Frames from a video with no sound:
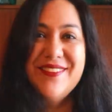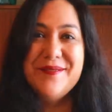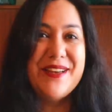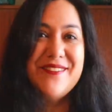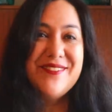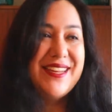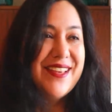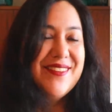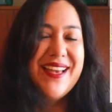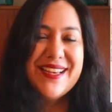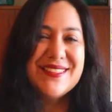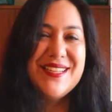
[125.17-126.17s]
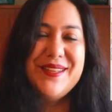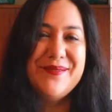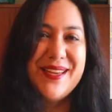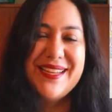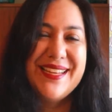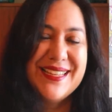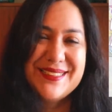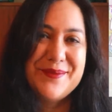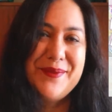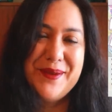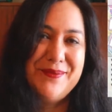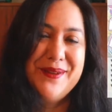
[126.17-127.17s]
never, I've never actually made it as
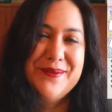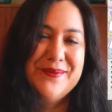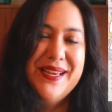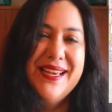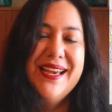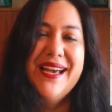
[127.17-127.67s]
a Peplum.